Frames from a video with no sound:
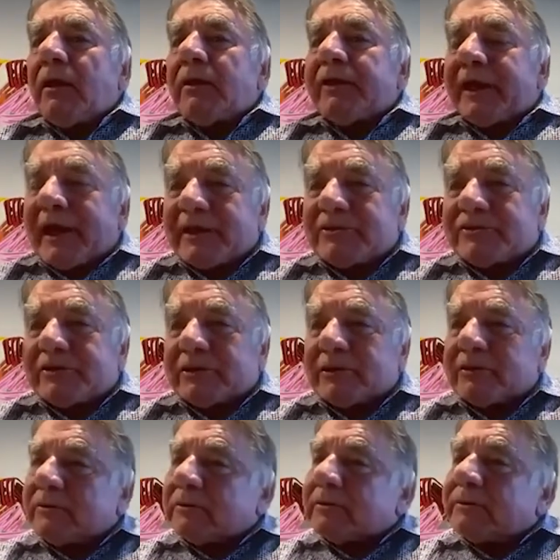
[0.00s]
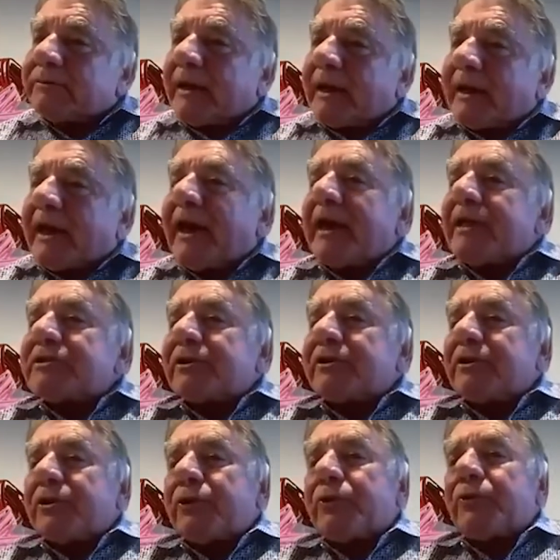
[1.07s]
The extra medication
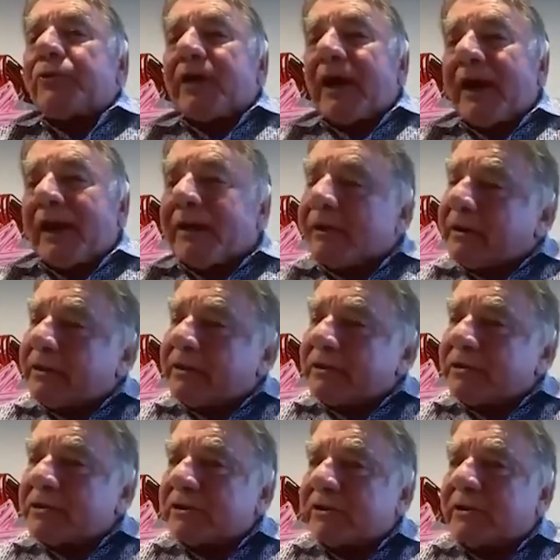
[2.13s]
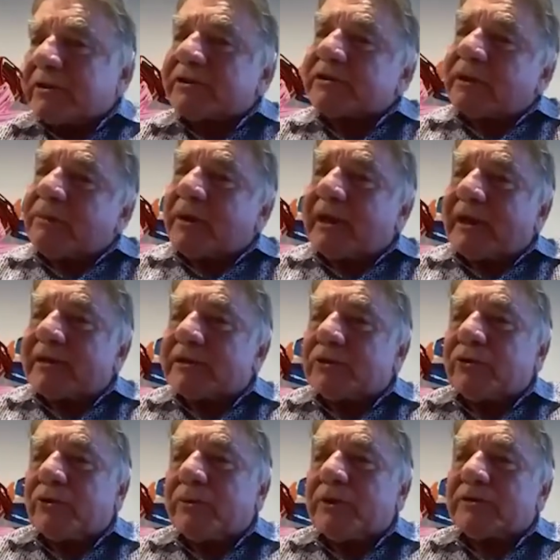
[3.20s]
that you'll take, in addition to the stimulation
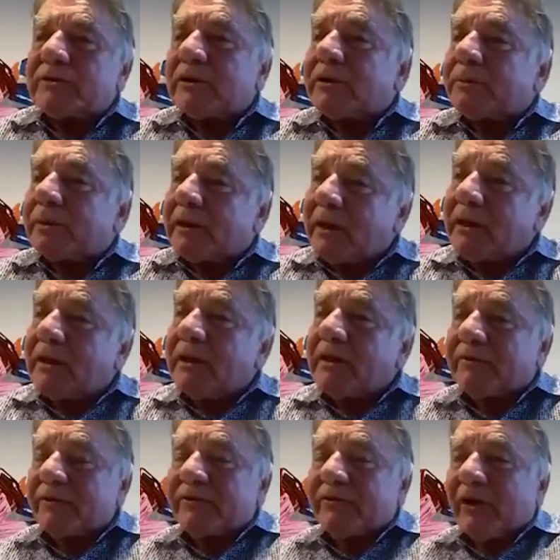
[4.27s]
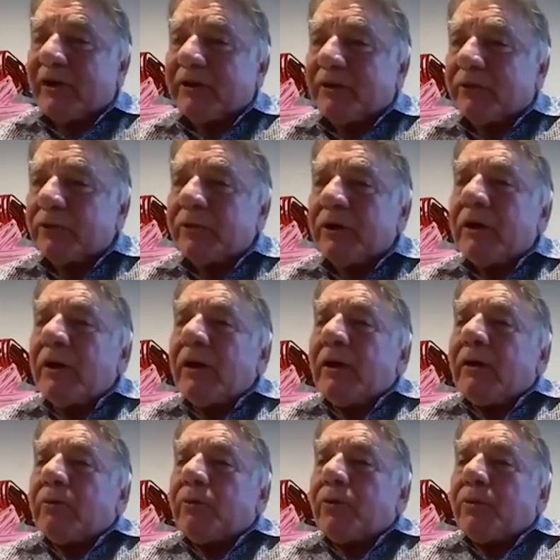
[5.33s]
hormones in the beginning of the cycle,
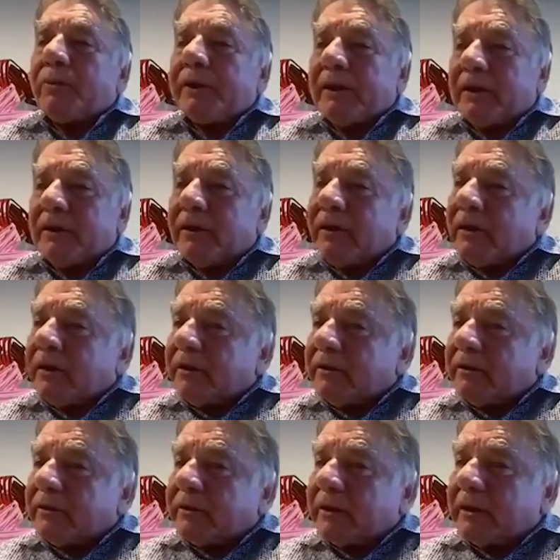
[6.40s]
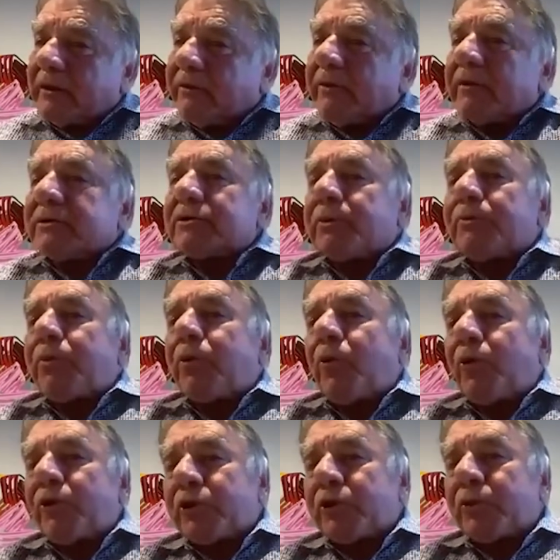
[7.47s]
will be the
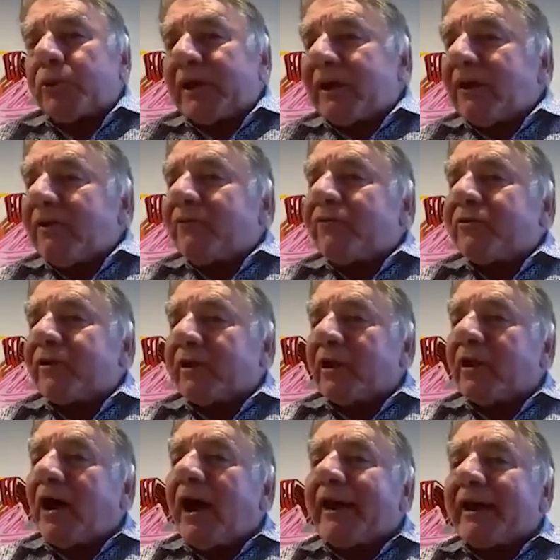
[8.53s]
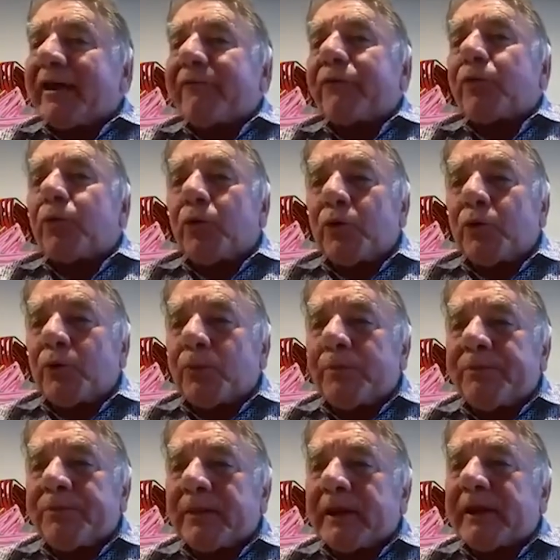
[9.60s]
support that we give to the lining of the womb
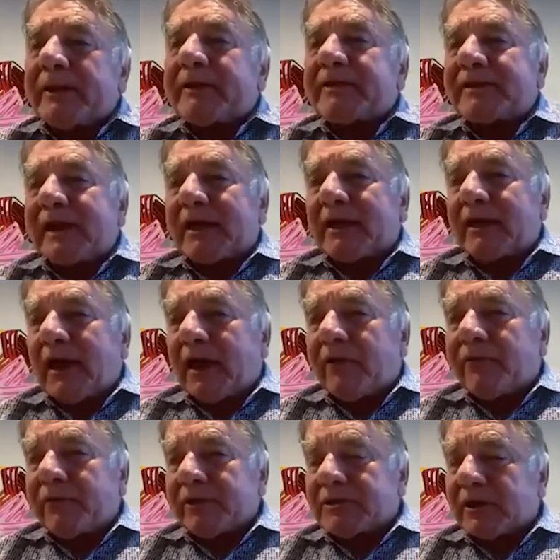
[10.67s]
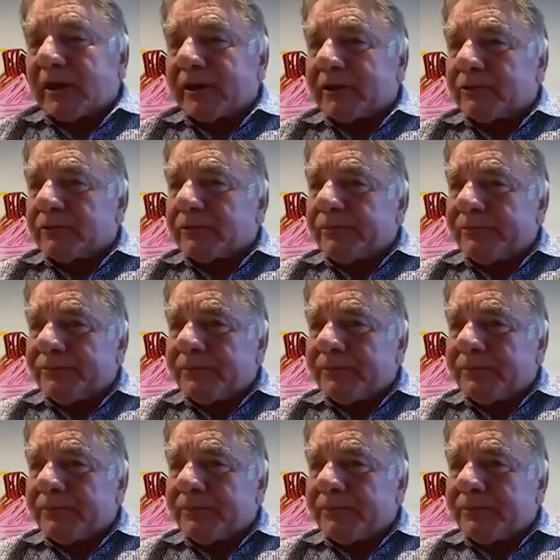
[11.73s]
in the second half of the cycle.